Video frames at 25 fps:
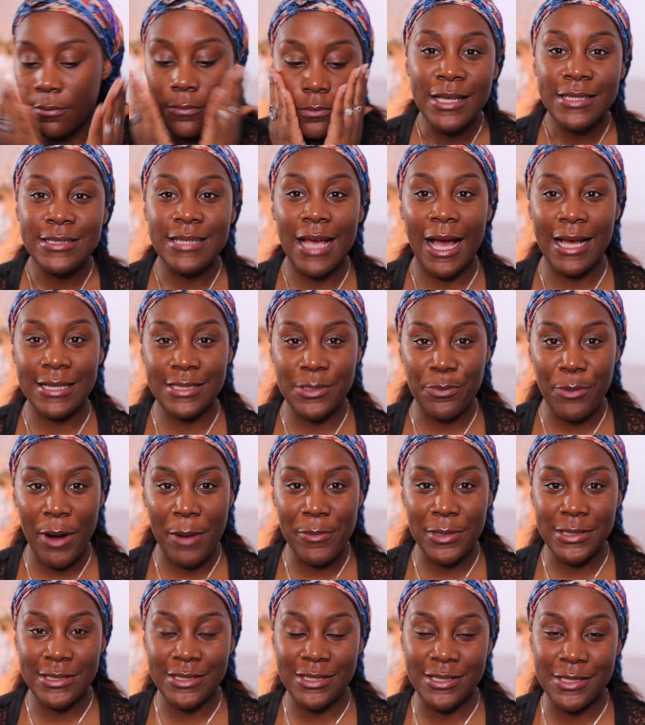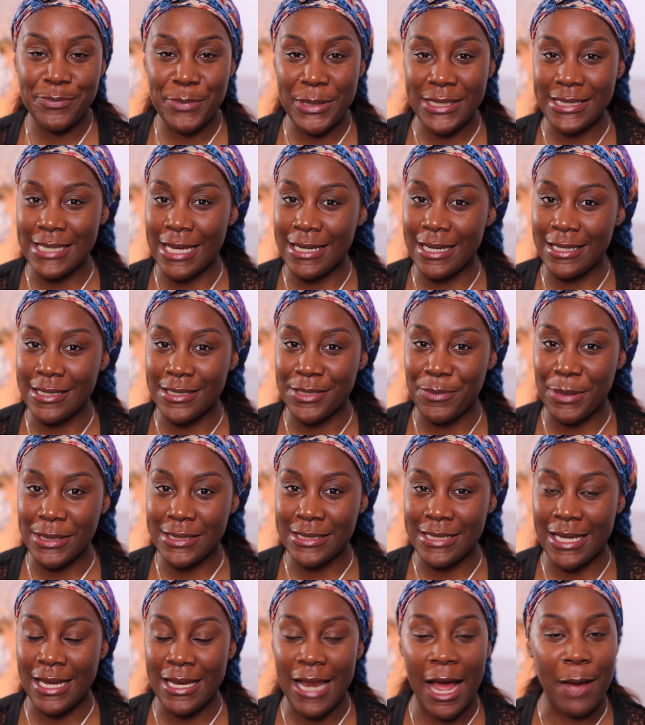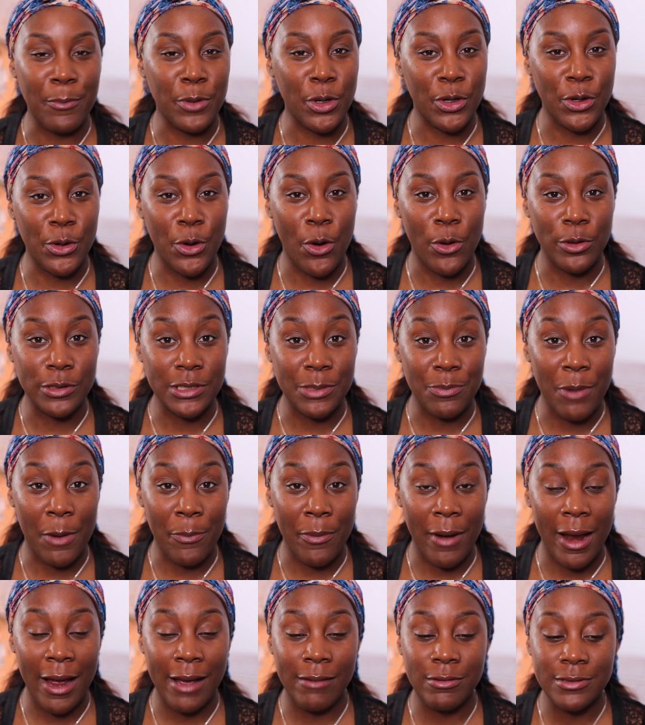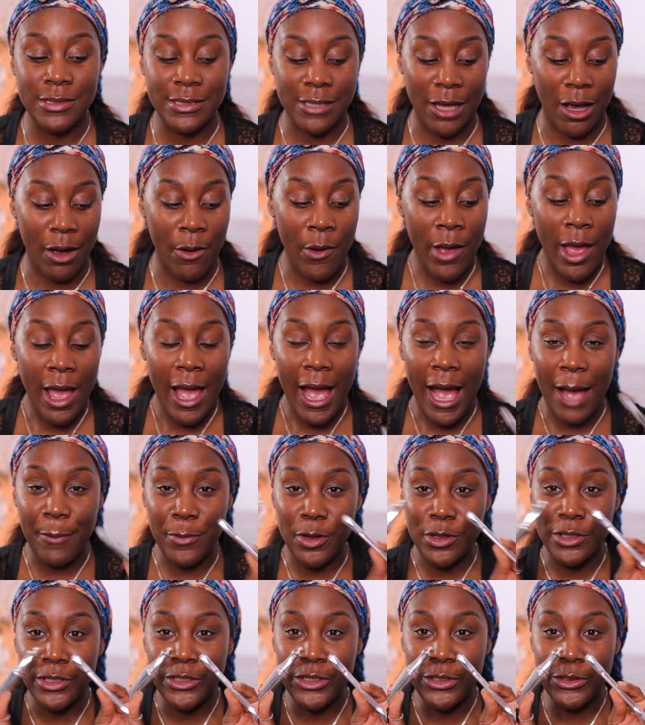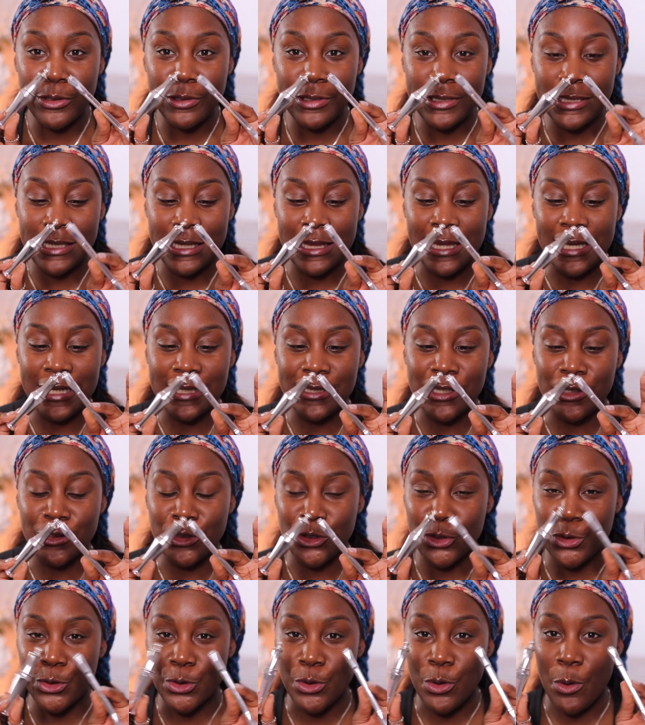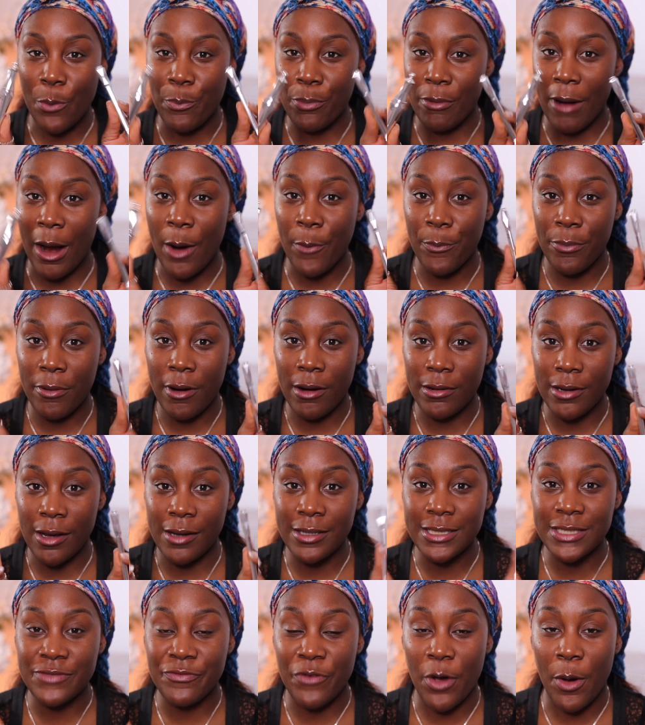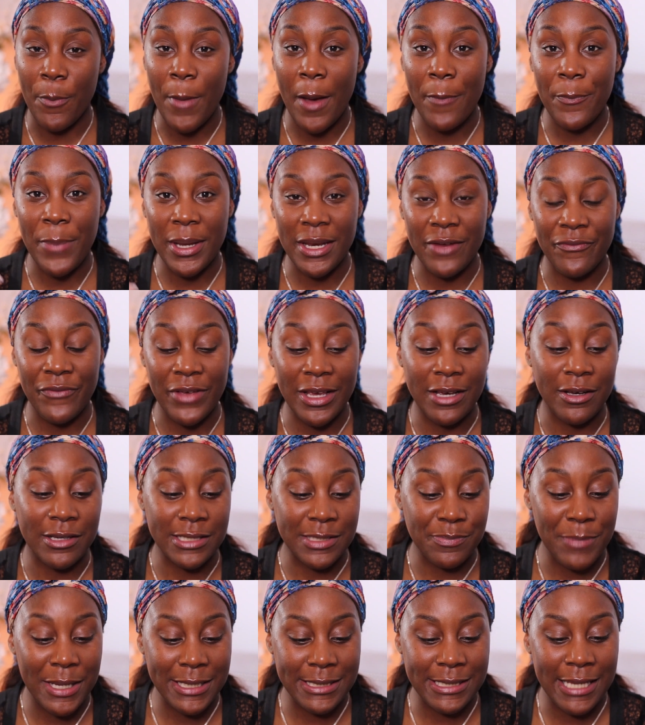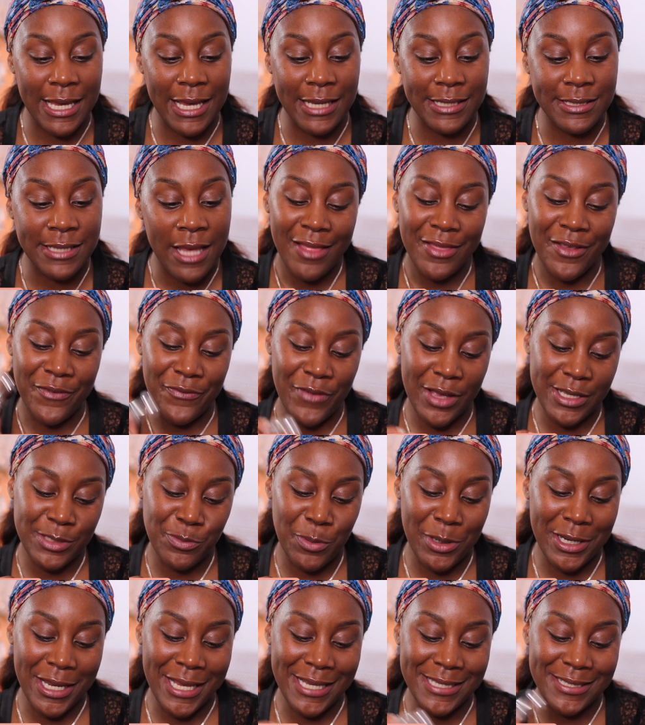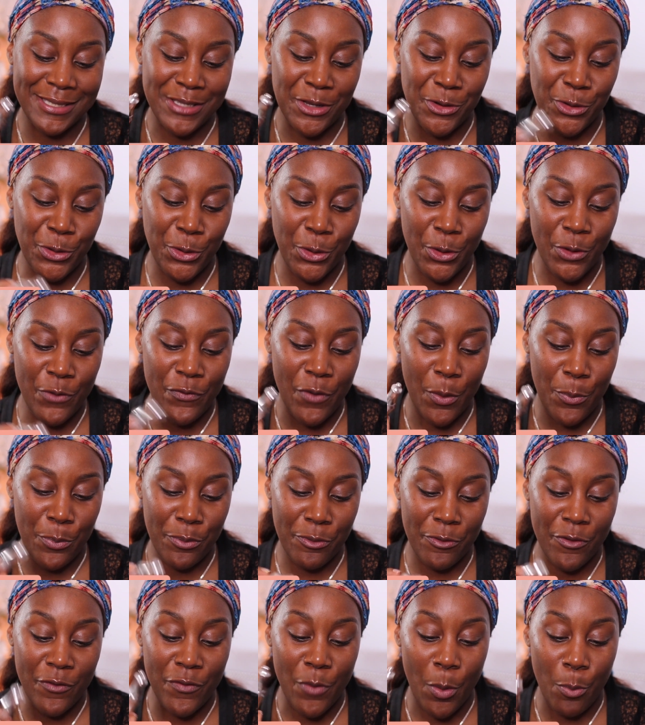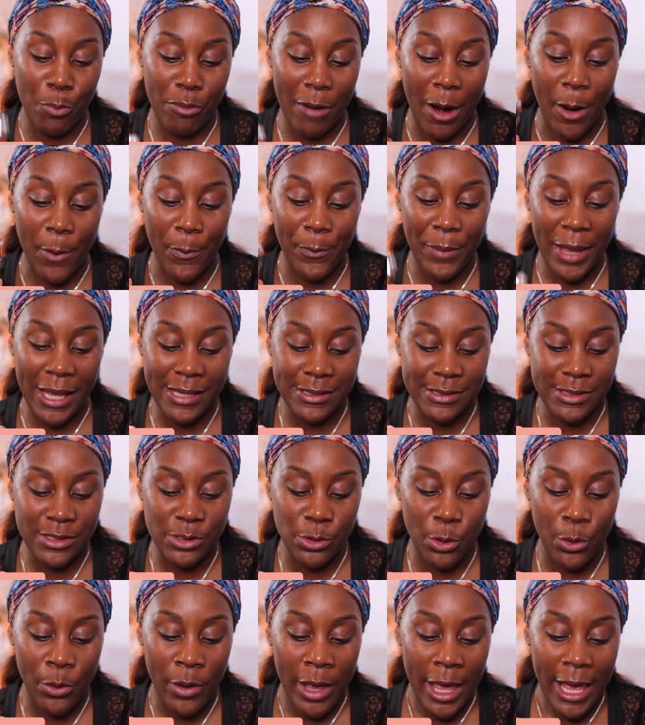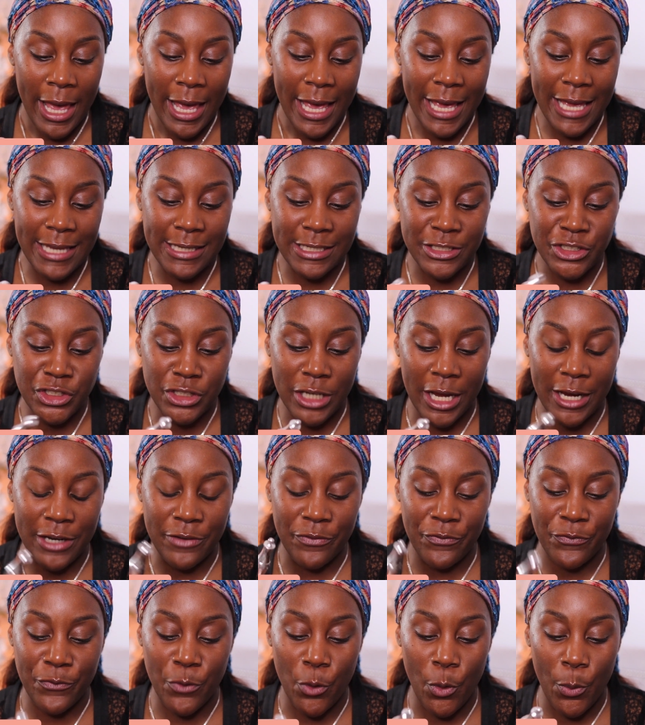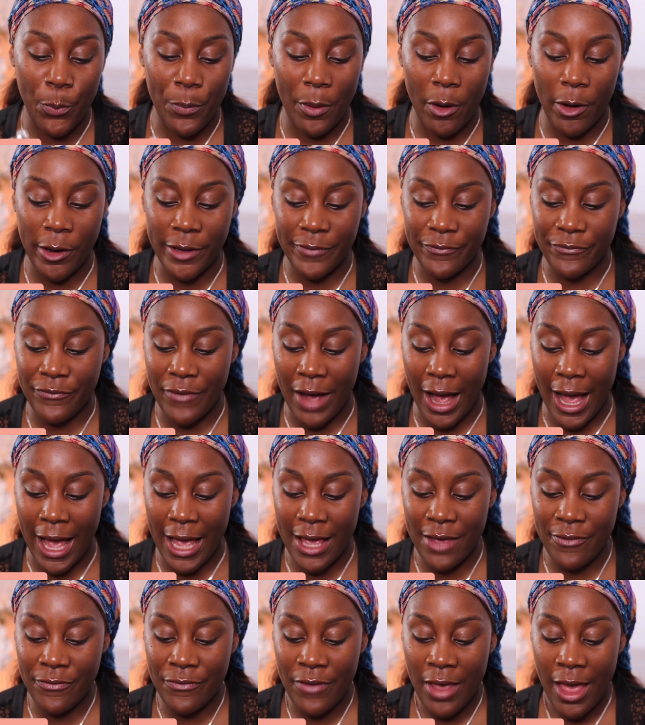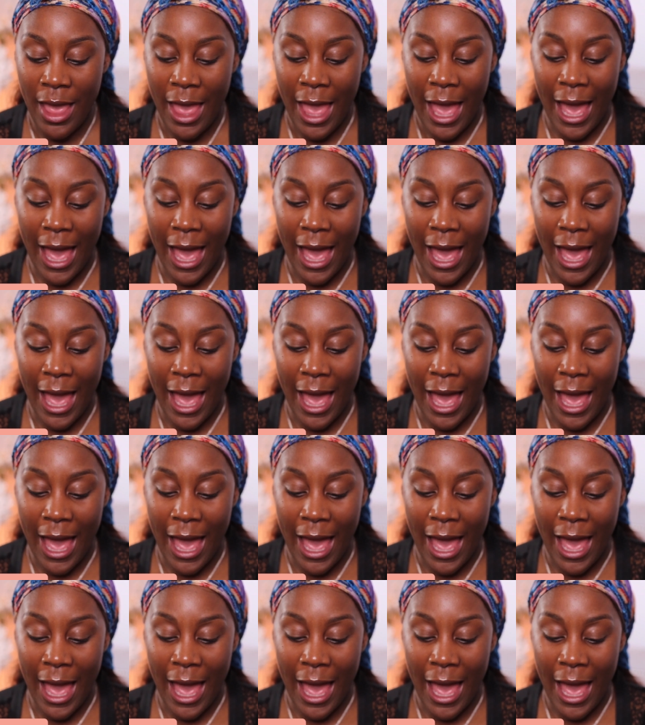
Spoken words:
So as the primer is going to be setting into my skin, I'm going to go onto my brows. So I'm going to use these two brow products from Benefit Cosmetics. The first one is the Goof Proof Brow Pencil in the shade 4.5.